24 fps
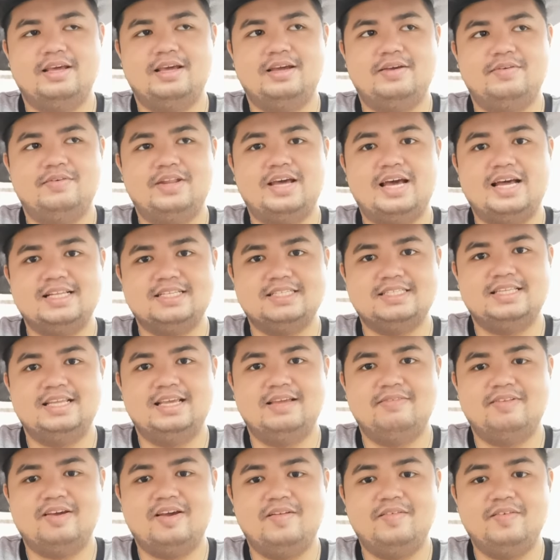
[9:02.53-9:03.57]
when I would ask
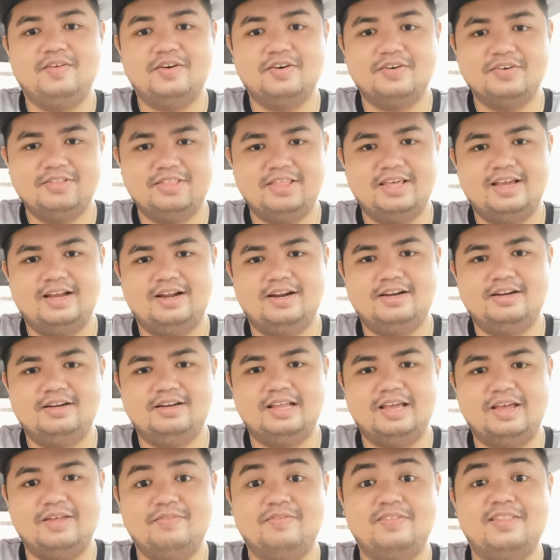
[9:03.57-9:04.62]
them, I would go there
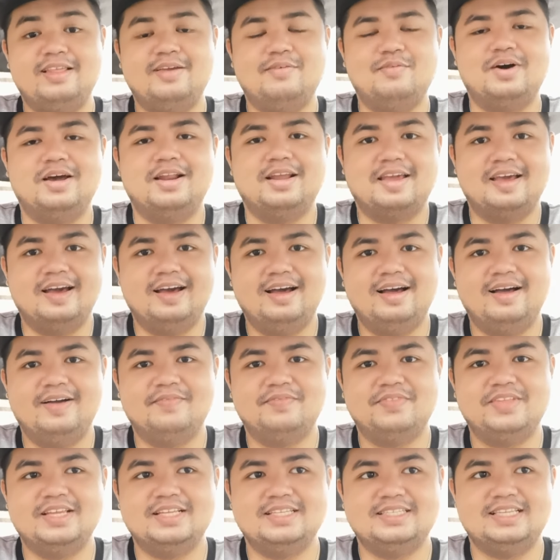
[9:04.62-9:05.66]
and they want to
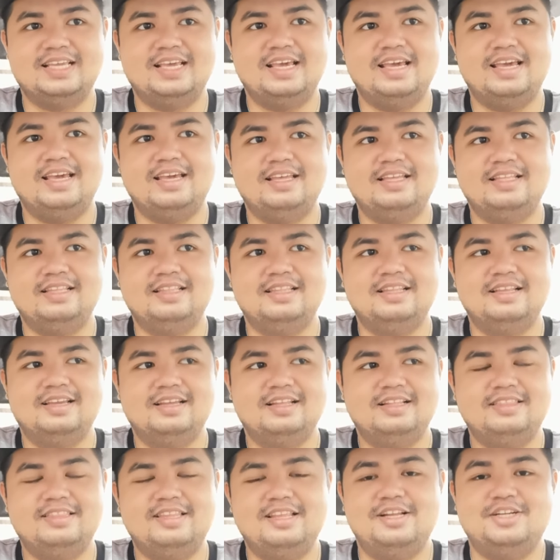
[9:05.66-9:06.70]
come,
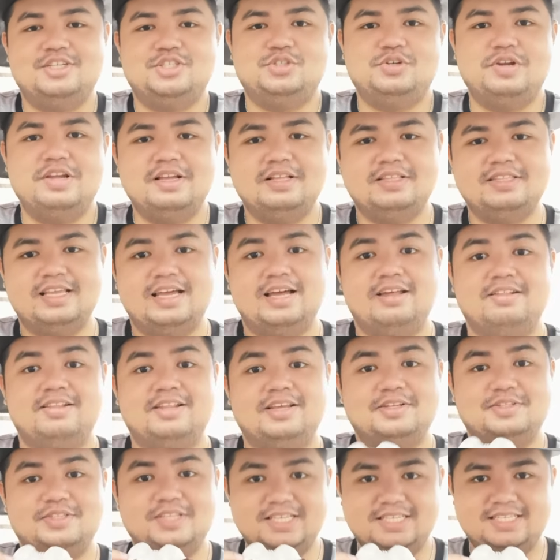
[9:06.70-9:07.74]
they'll shrink
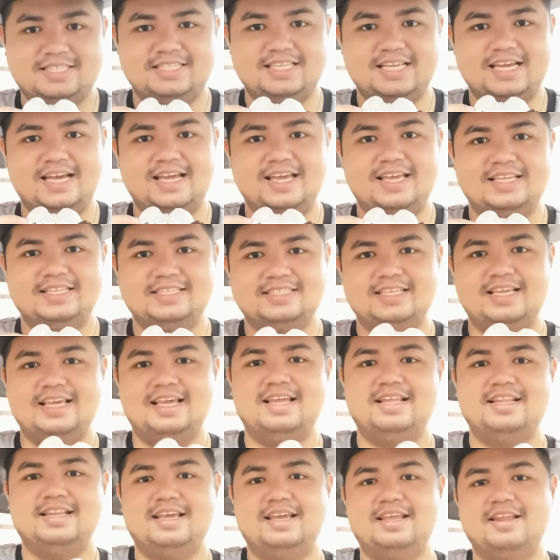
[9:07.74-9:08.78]
down like this size
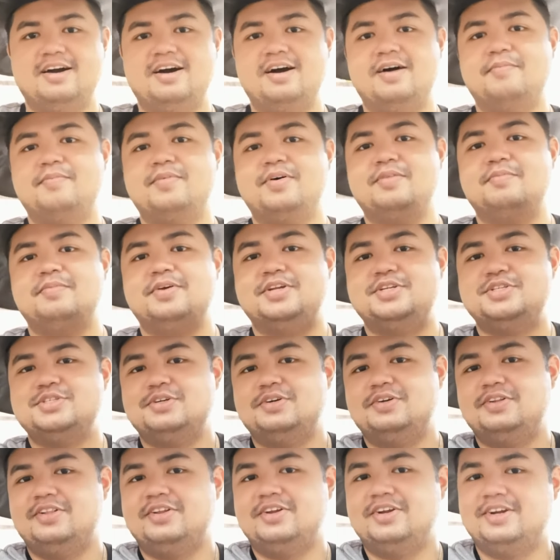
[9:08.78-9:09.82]
and then hop on my
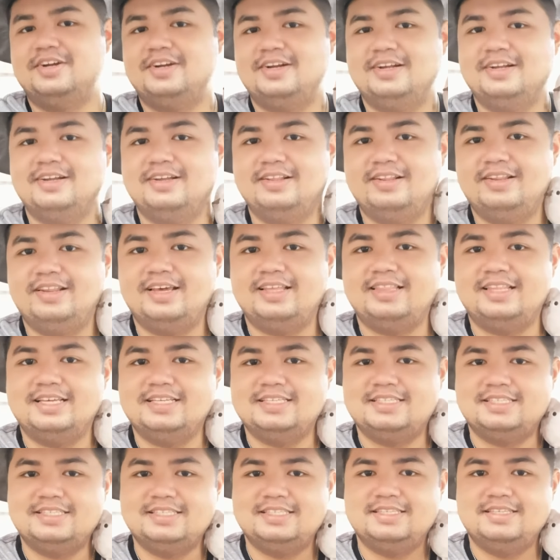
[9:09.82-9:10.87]
shoulder like
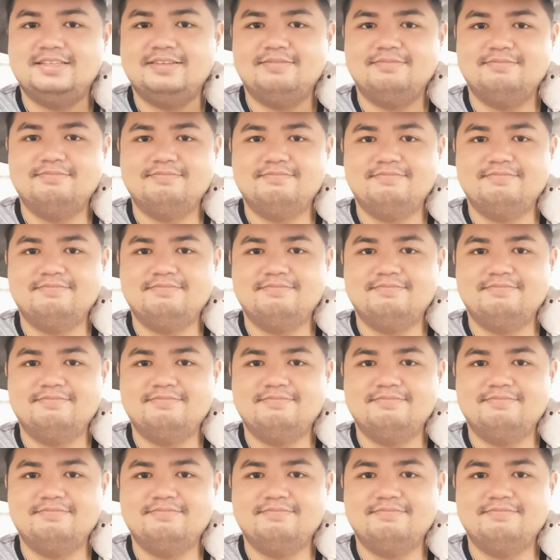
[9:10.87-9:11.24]
this.